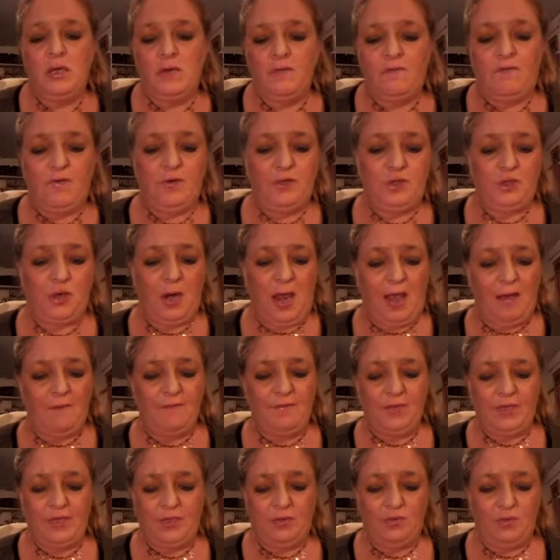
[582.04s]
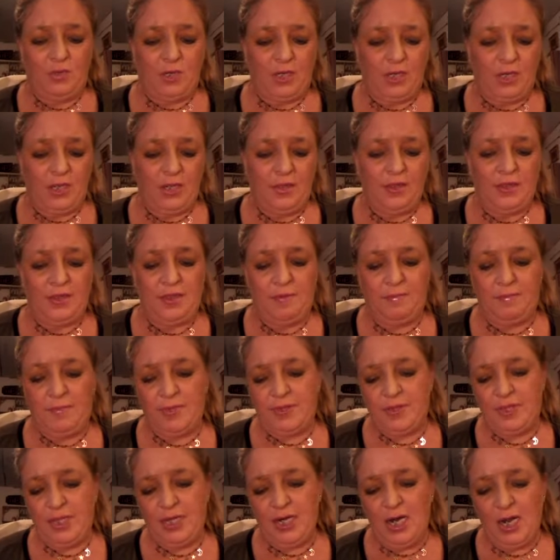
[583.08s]
for traveling with.
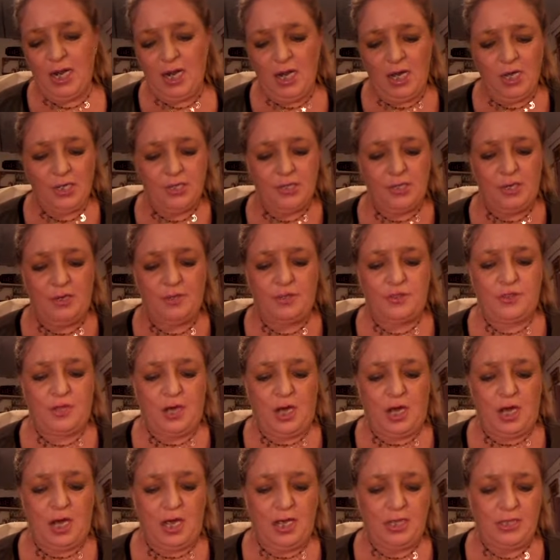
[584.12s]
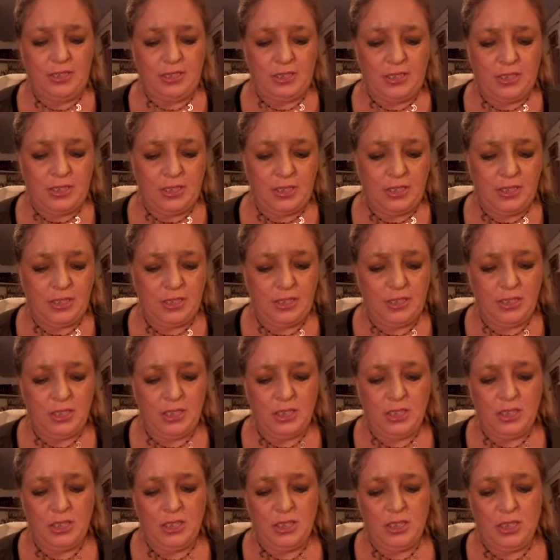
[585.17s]
But then I also thought
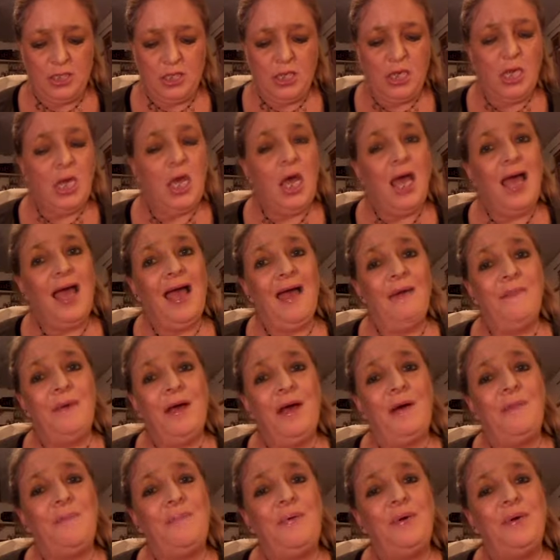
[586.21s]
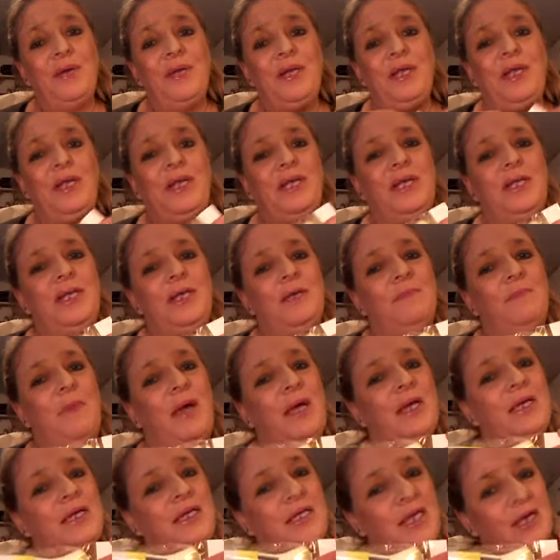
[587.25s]
about putting it in
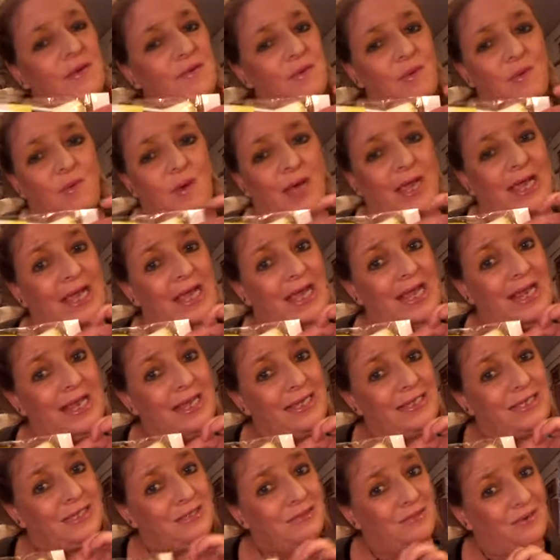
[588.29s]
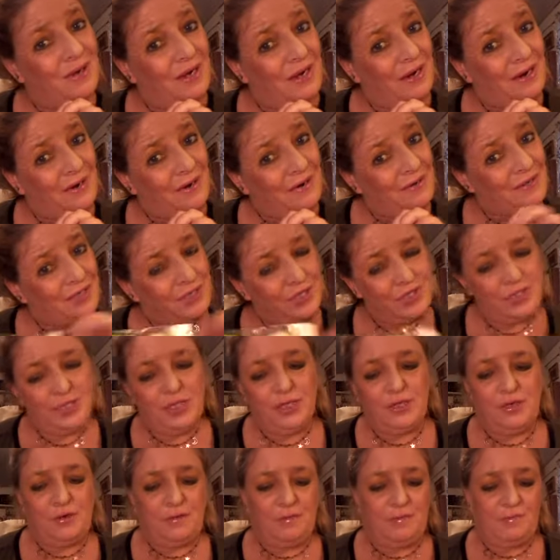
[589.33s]
my giveaway as well
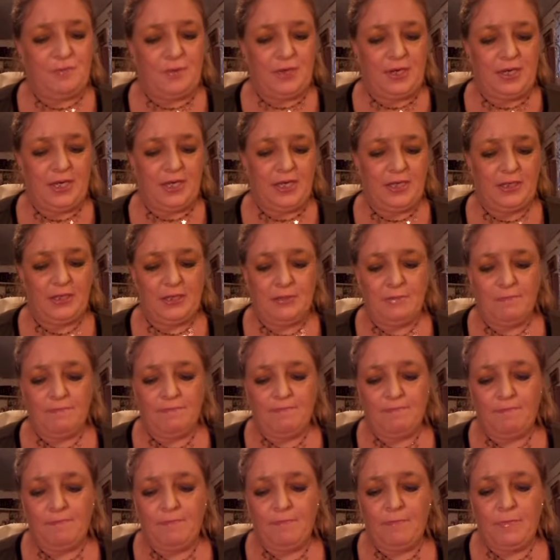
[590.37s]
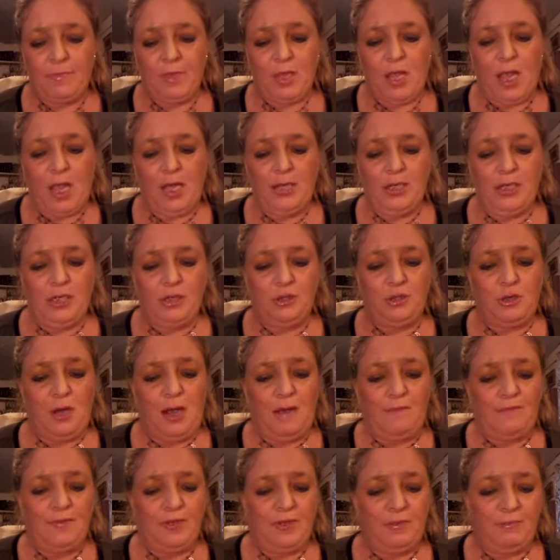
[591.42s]
too, but I need a
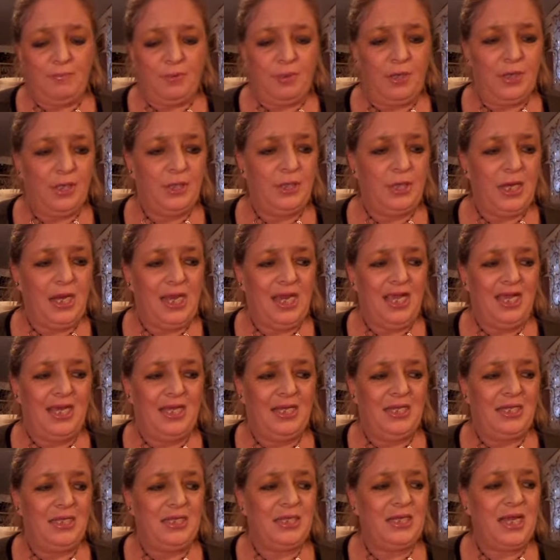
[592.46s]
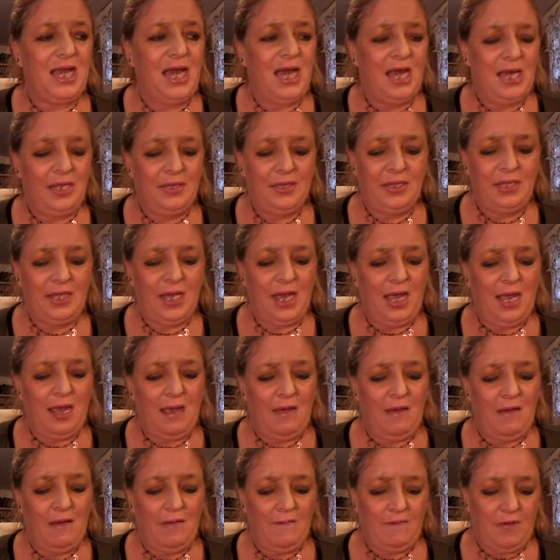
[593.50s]
traveling brush, and I think I
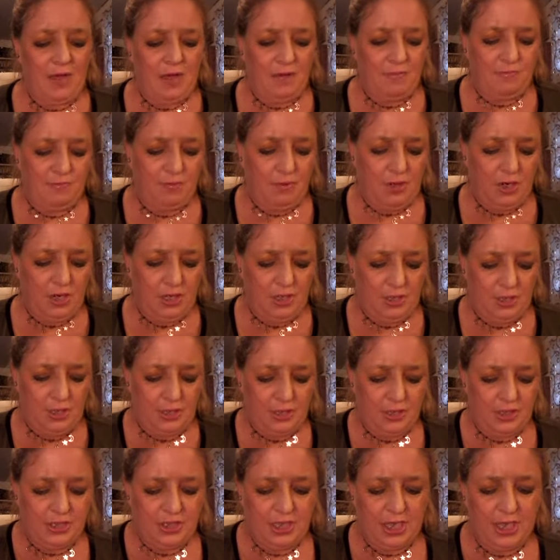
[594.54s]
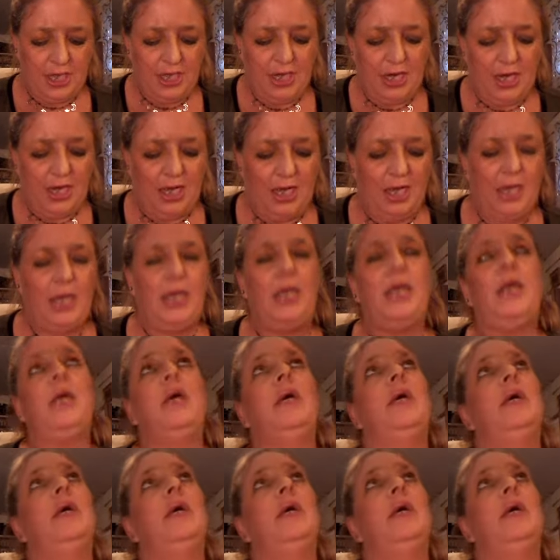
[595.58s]
have a brush that I